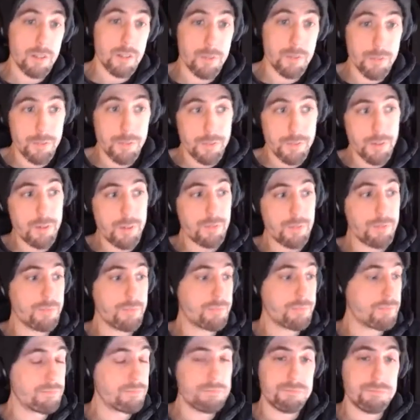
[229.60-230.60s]

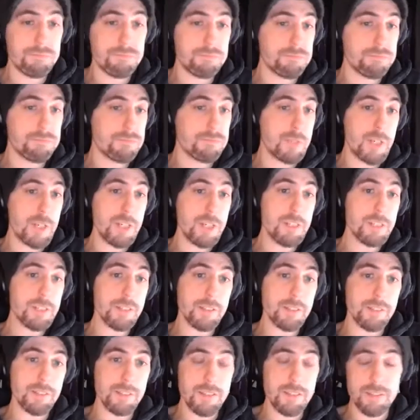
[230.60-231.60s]
stuff
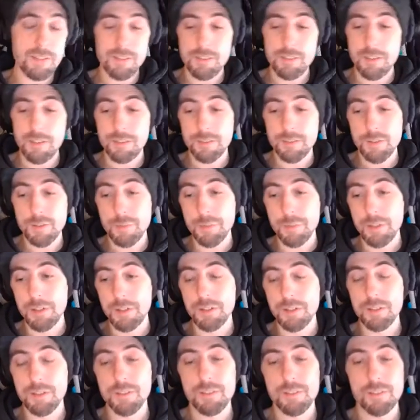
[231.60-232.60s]
changing in these next couple of
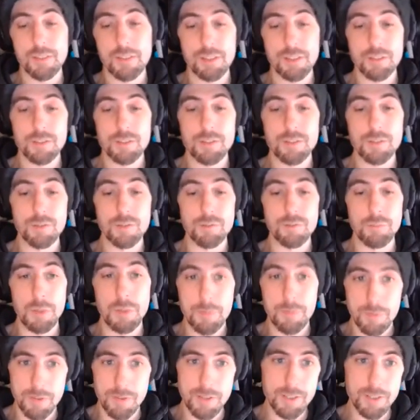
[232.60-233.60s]
years, thanks to
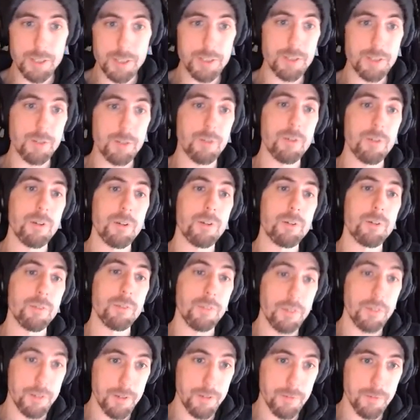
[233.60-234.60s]
people like Gina Carano
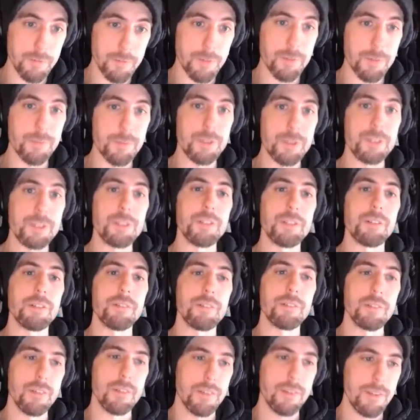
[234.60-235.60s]
sending up the machine,
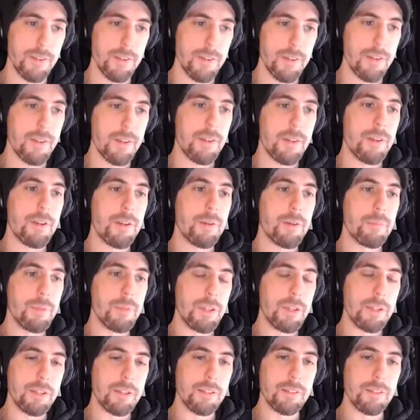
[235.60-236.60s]

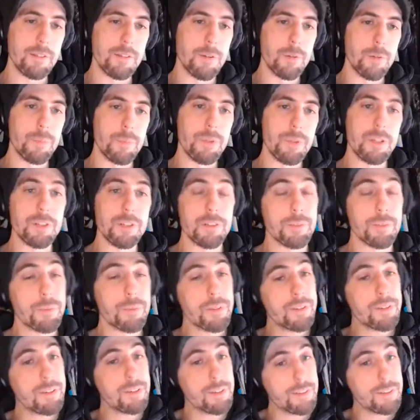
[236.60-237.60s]
making their own pictures.
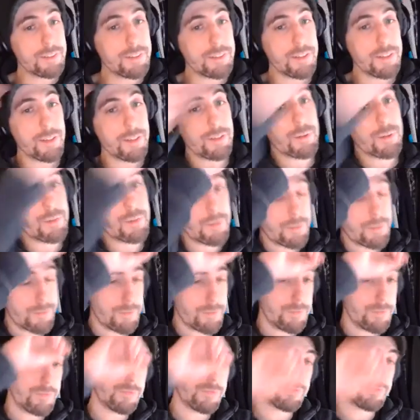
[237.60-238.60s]
But here's the other
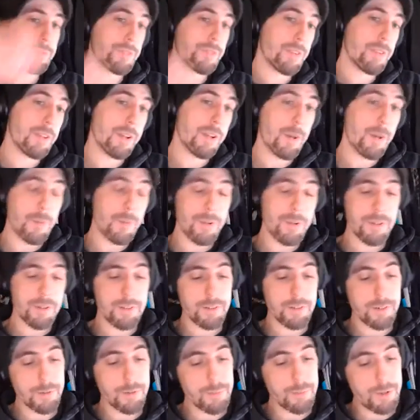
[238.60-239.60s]
thing I want to
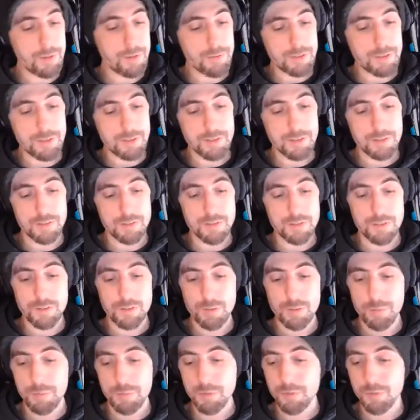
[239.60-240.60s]
talk about, which is
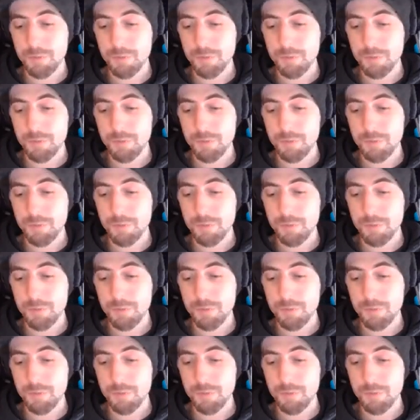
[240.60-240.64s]
super